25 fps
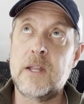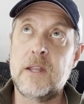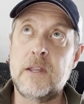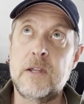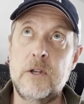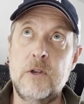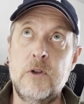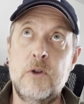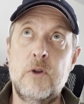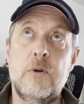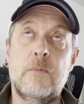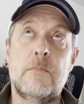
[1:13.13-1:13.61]
the
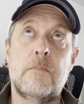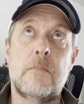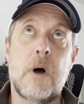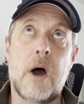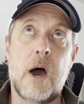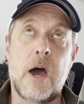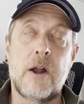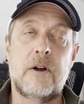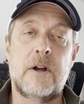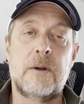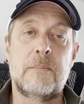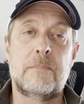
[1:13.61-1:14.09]
new
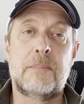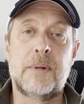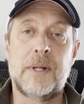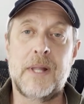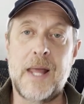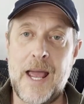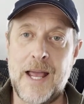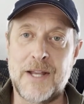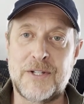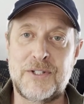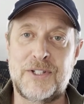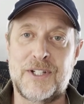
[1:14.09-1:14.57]
modern
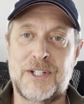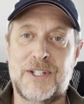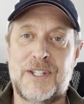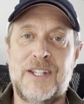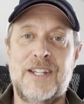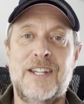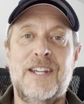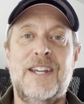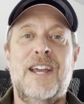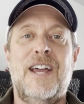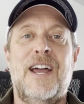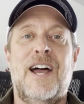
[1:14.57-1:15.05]
plastic.
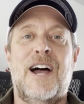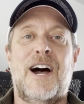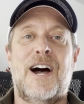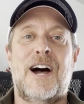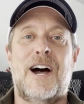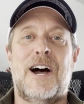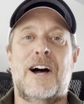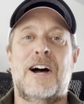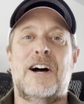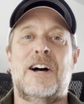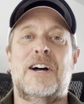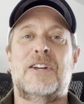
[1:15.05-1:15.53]

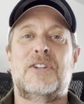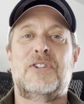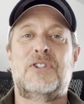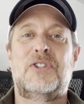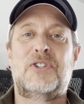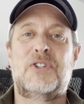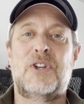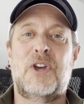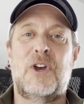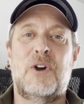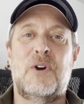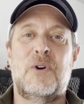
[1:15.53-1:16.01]
Uh,
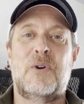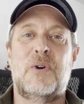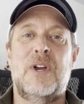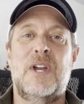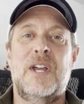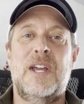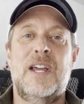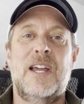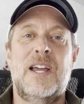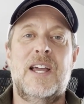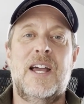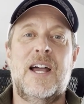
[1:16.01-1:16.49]
so
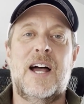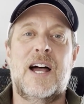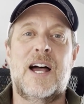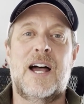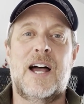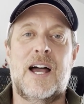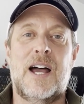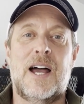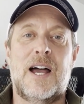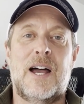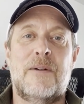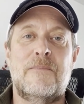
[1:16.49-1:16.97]

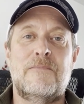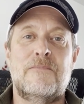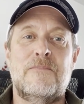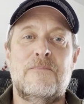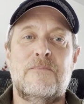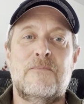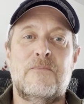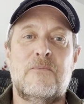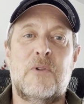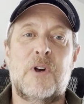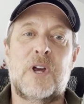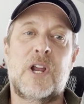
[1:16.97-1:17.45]

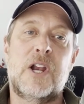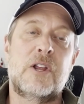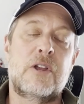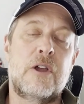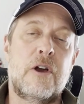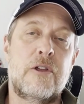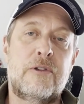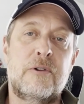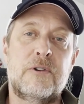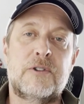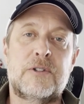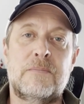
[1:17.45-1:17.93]
um, we're going to go
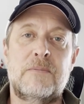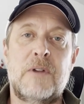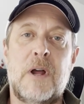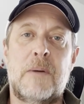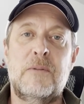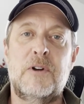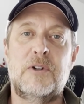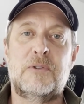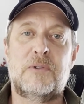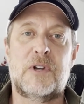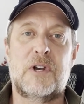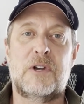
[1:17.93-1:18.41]
through some
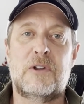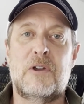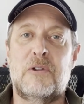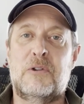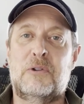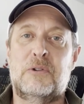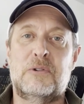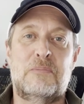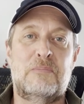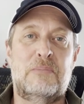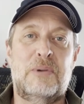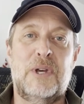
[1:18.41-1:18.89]
numbers, we're going to go
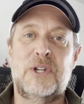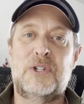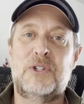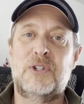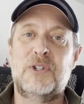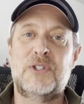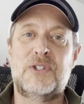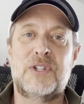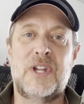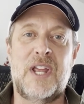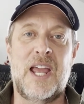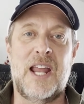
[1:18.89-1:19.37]
through some
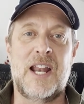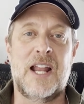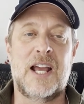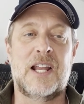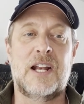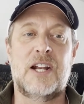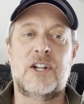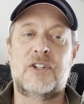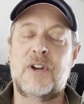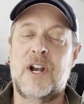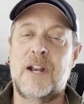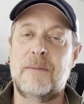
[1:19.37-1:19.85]
pictures, and I'm
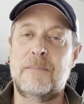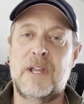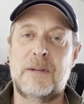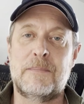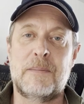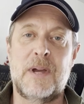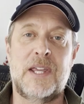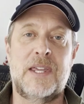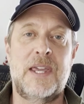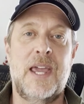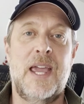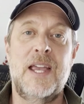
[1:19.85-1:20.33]
going to try to make
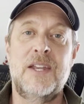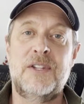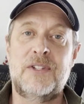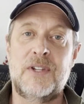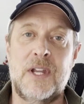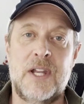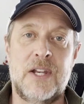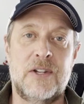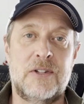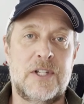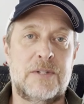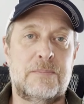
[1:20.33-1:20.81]
my case.
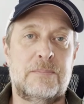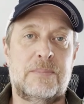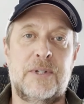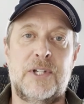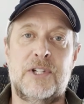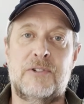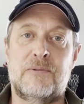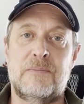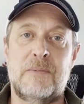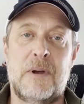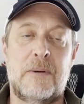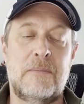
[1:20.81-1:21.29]
And just
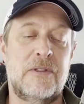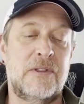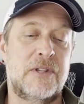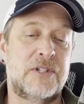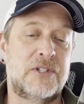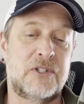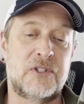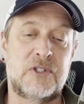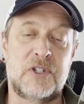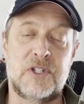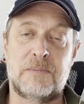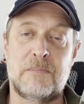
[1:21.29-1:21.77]
please remember,
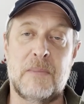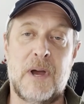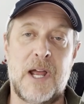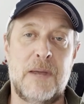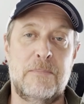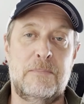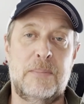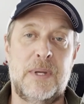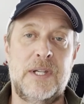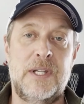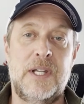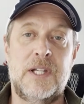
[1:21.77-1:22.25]
this is just my
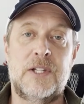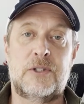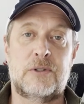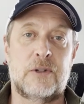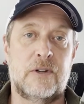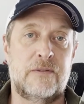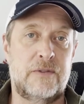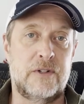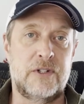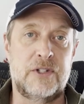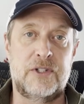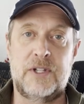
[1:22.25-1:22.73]
opinion. So
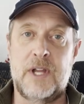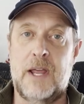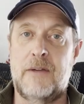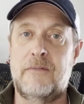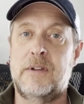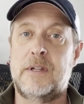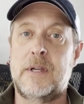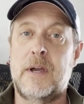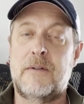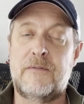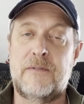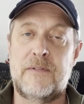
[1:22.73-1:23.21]
if you're
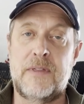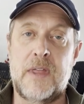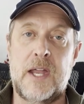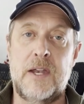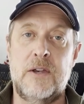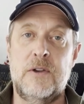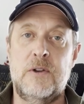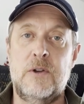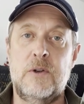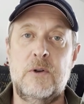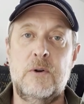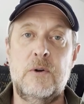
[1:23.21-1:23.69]
saving up for that
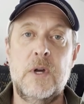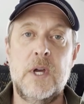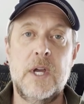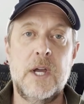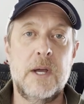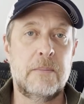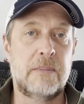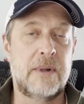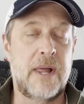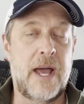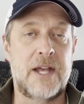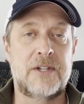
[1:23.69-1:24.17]
new
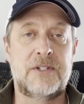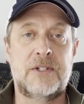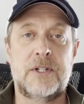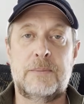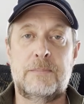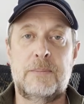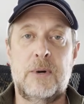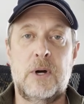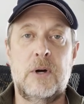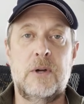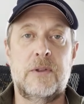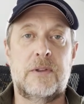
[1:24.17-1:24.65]

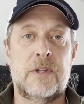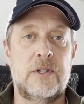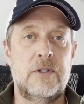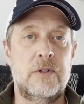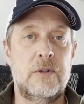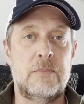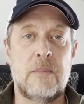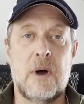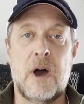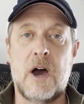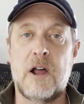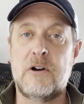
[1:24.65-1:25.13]
plastic boat, the new
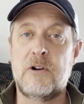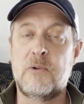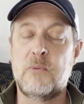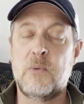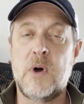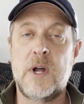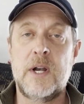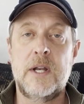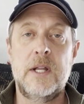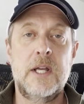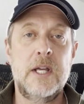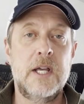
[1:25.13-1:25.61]
modern
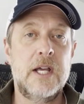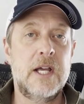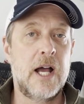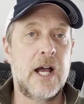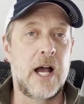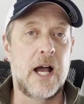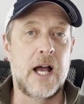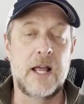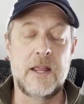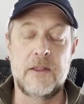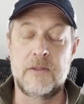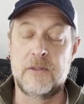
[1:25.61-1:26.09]
one,
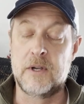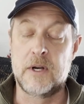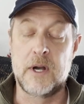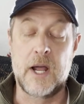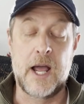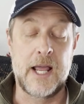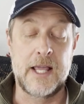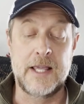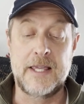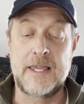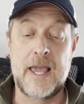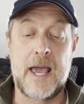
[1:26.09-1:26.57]
there,
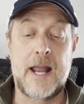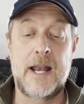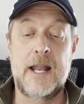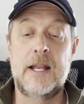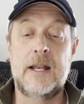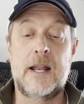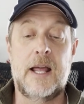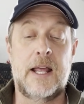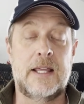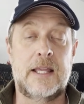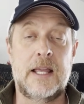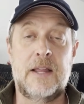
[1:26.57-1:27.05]
I get
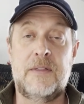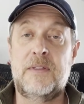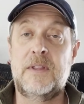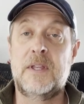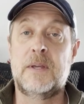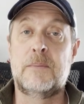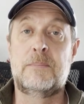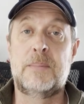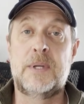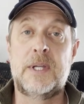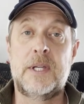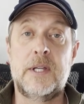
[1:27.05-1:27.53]
it. I get the
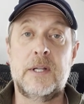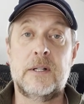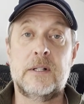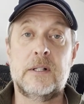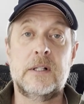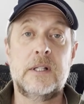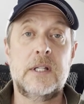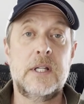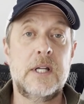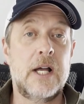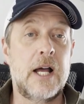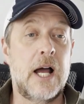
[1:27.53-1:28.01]

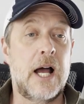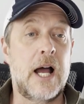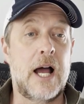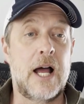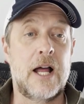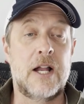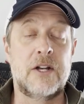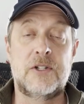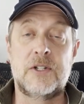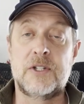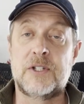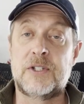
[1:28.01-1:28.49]
appeal.
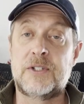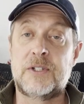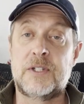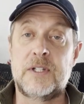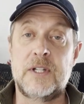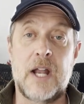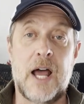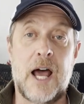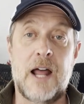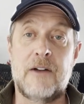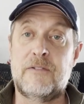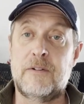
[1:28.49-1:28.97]
Uh, just
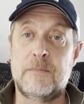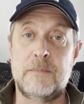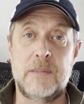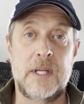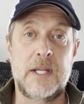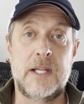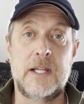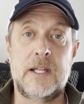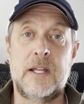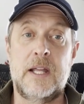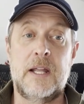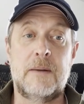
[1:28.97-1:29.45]
not for
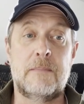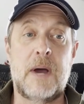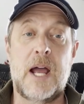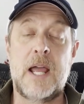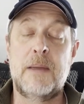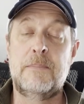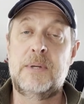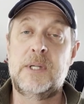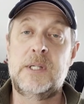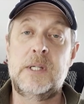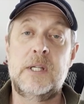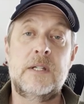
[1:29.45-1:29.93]
me. In my
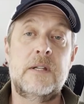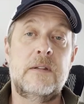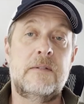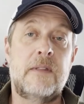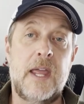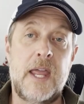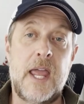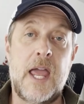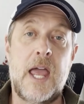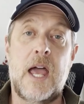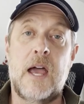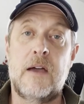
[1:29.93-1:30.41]
opinion,
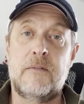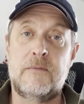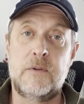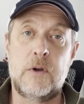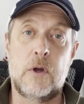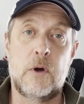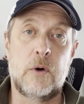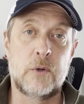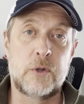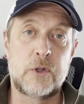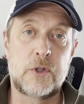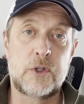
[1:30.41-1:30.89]
they have
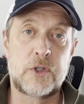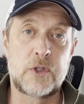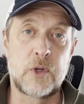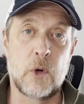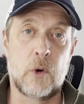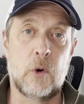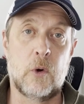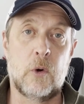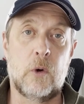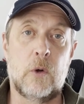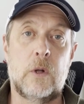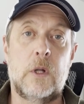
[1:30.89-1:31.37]
no
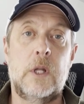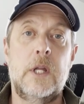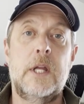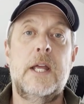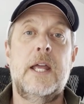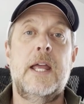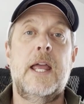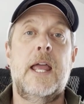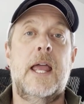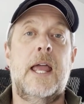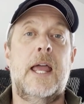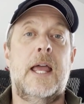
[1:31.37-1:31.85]
soul.
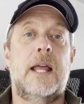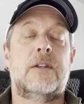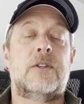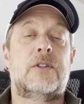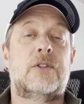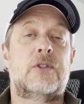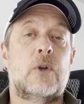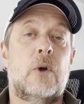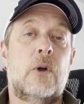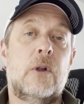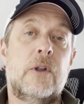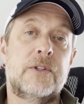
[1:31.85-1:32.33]
And
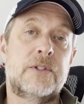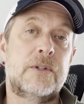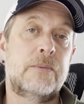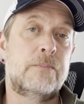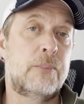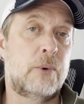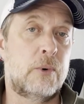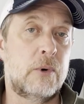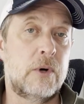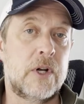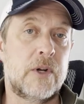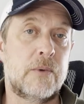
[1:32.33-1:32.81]
soul is
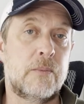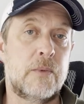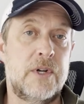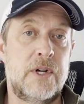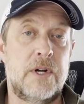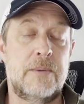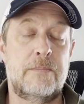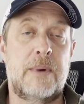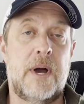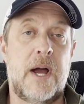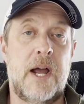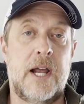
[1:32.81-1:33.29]
important when
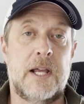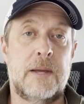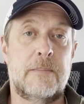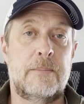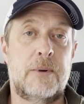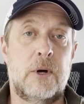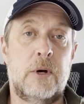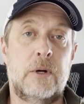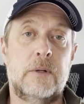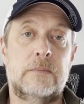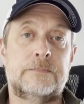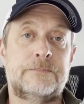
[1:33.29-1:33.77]
you're buying a
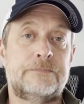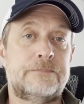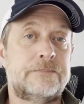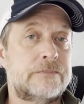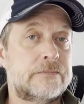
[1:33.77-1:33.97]
boat.